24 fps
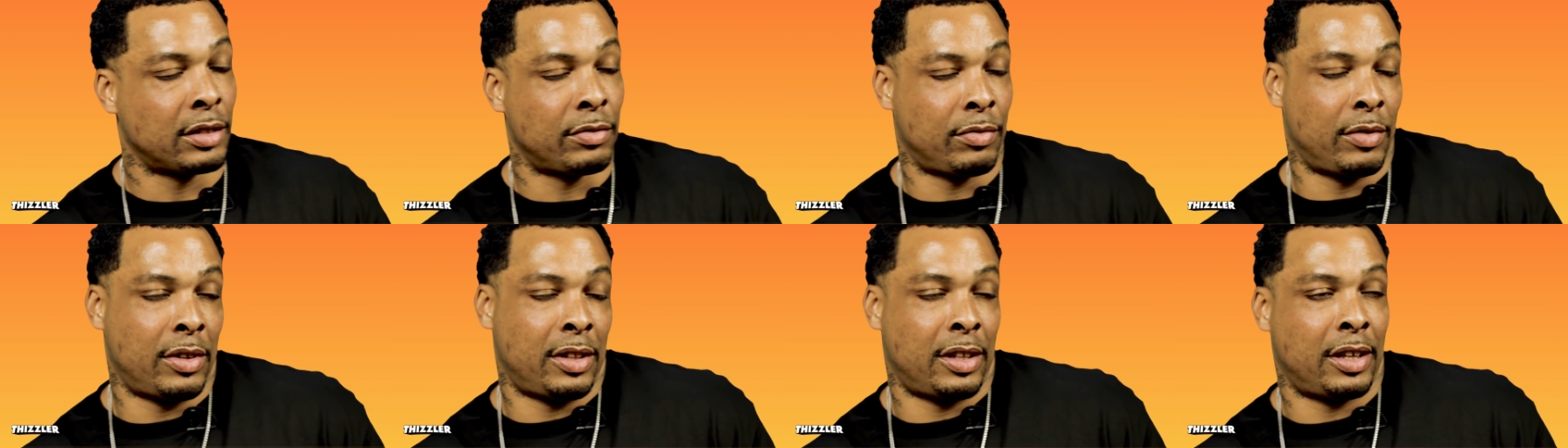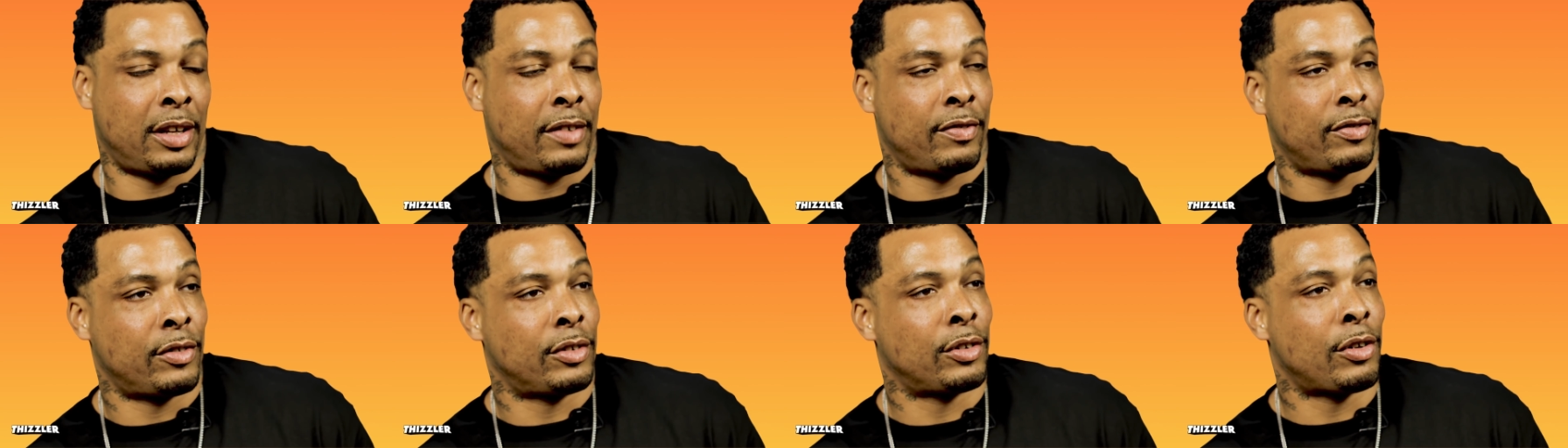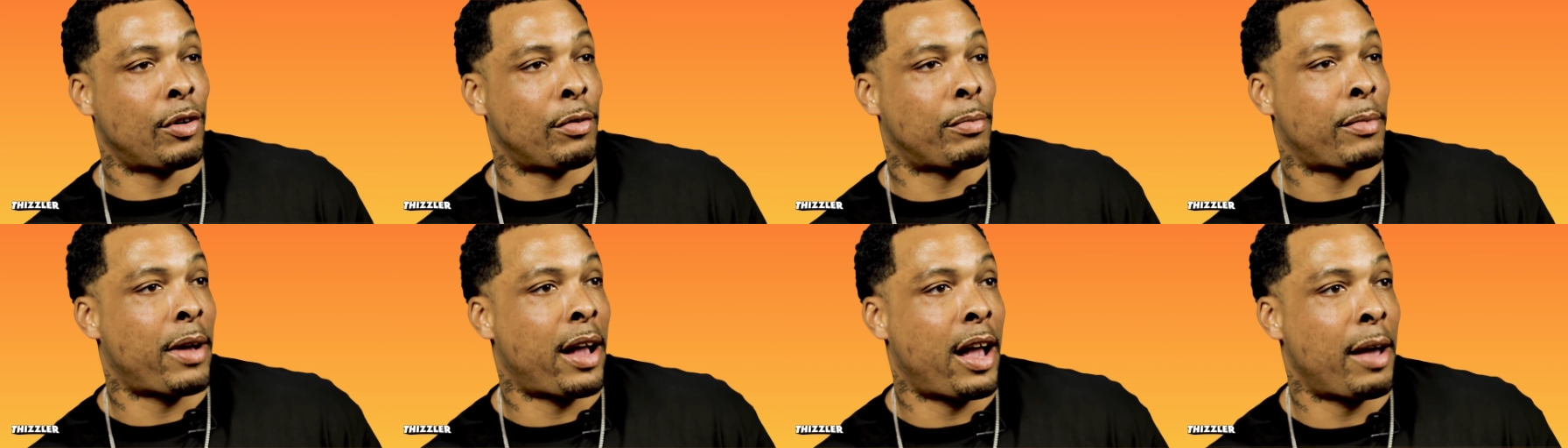Really, if you
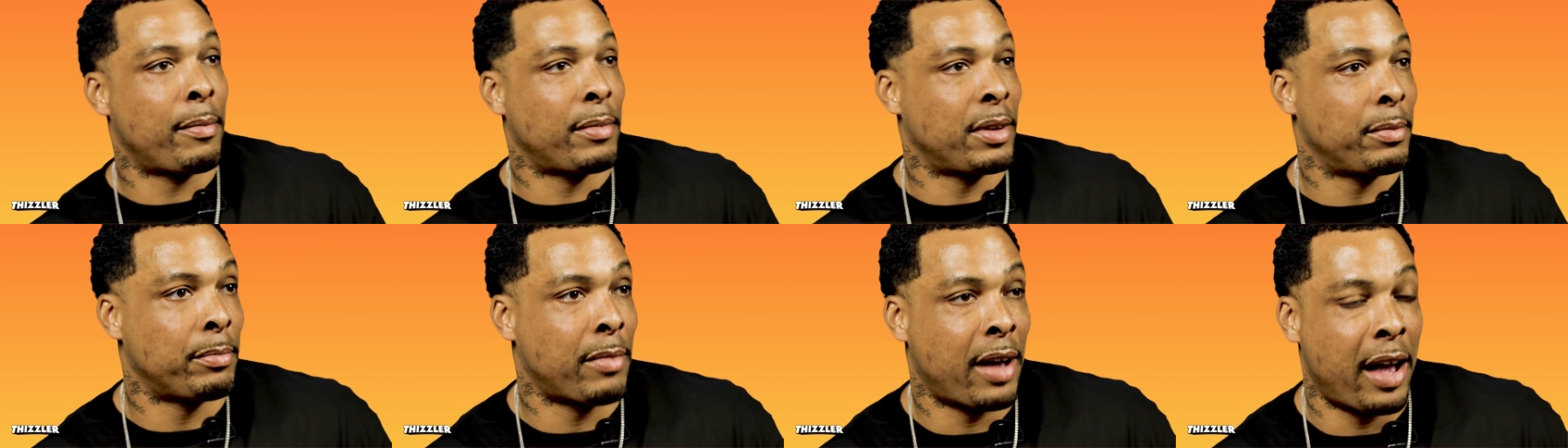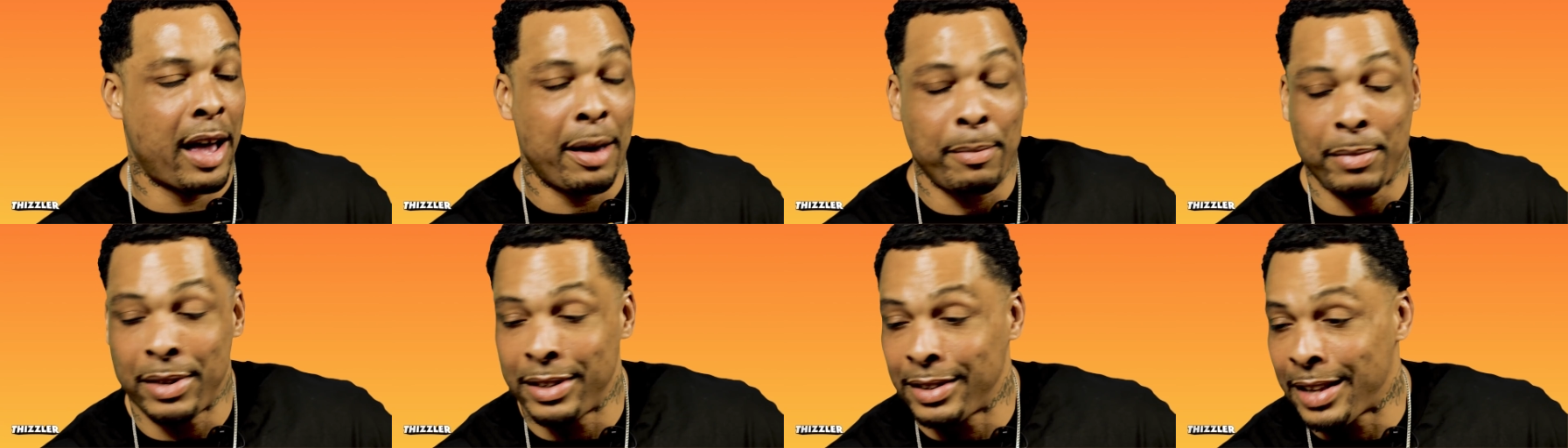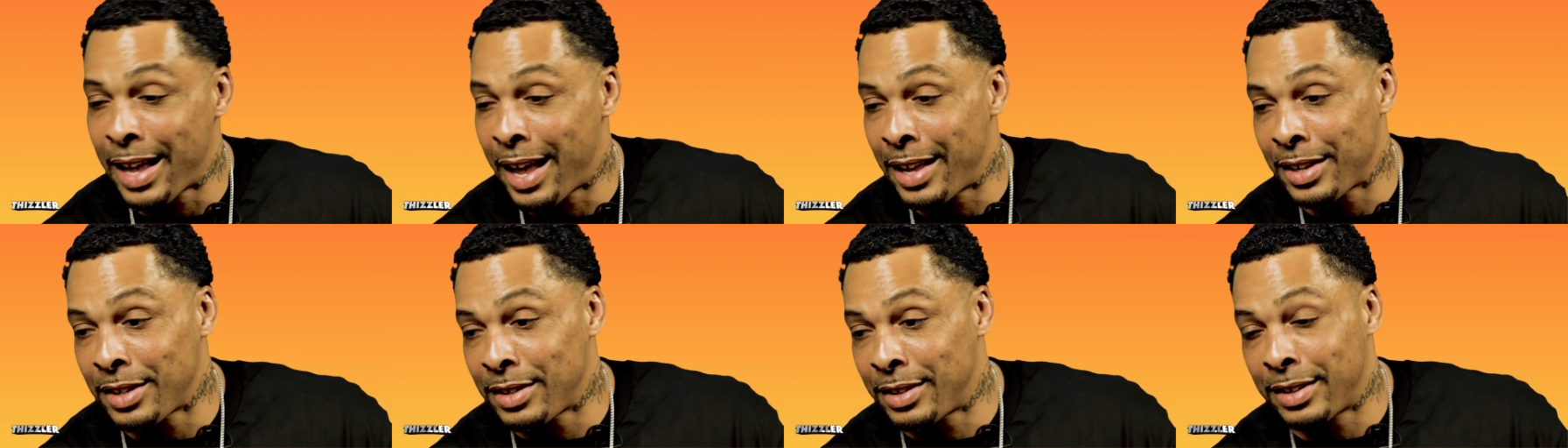know Miami, Miami
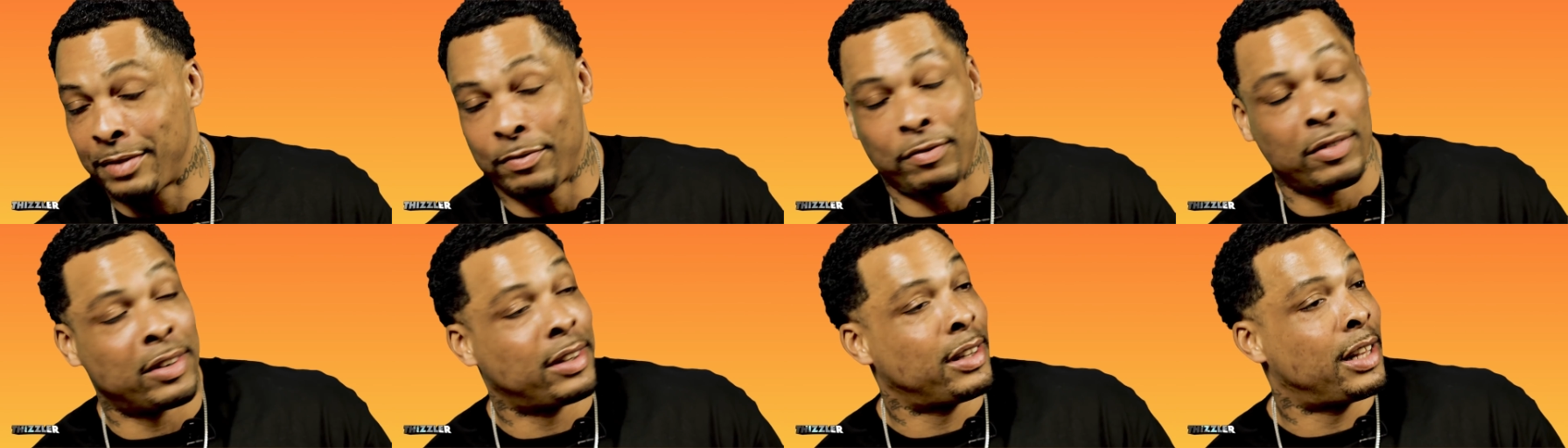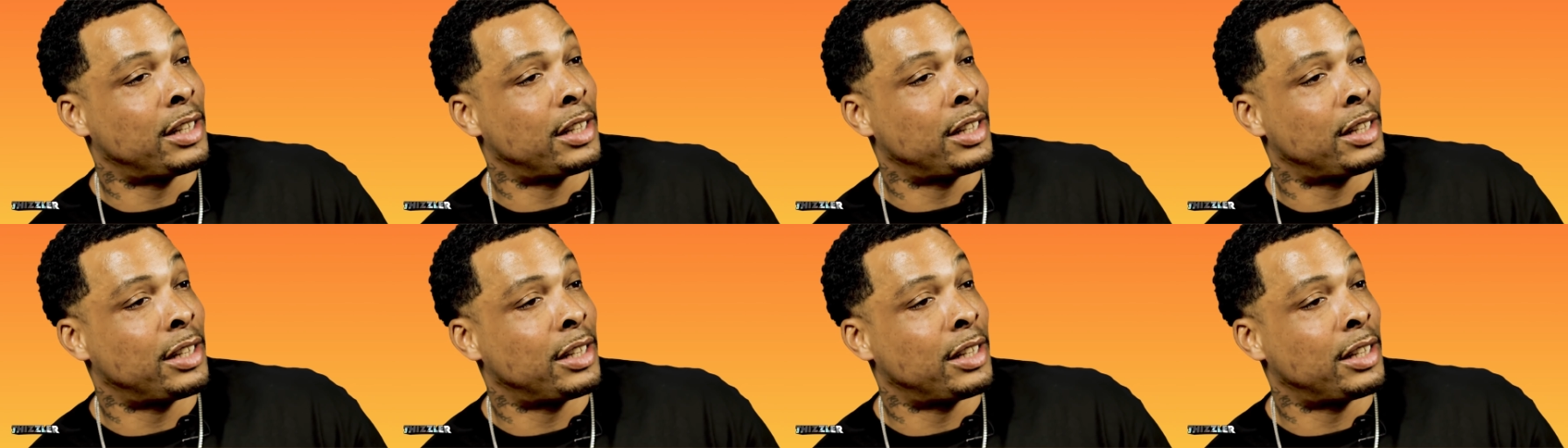not finna